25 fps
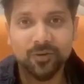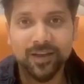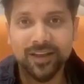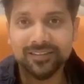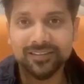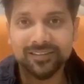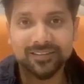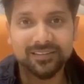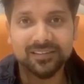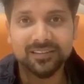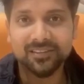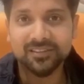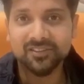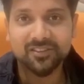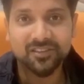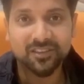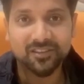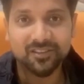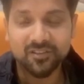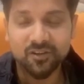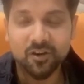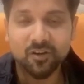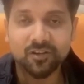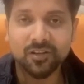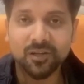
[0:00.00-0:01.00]
Excellence
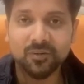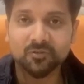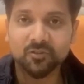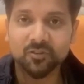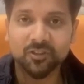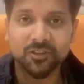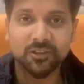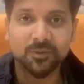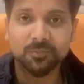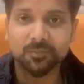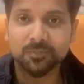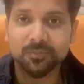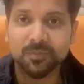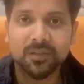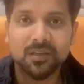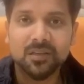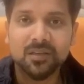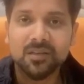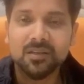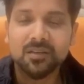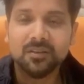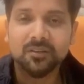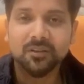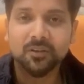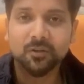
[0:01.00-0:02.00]
does not come cheap.
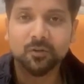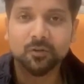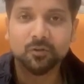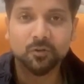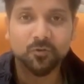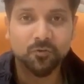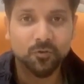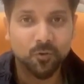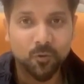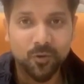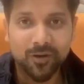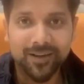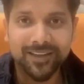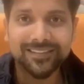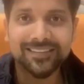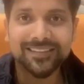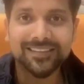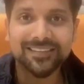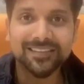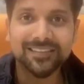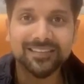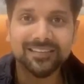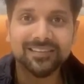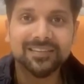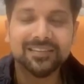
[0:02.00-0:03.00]
You know, so if you want
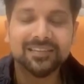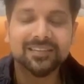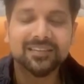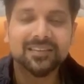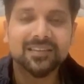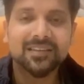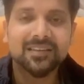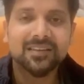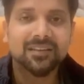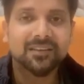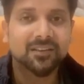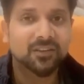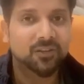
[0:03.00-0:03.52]
excellence,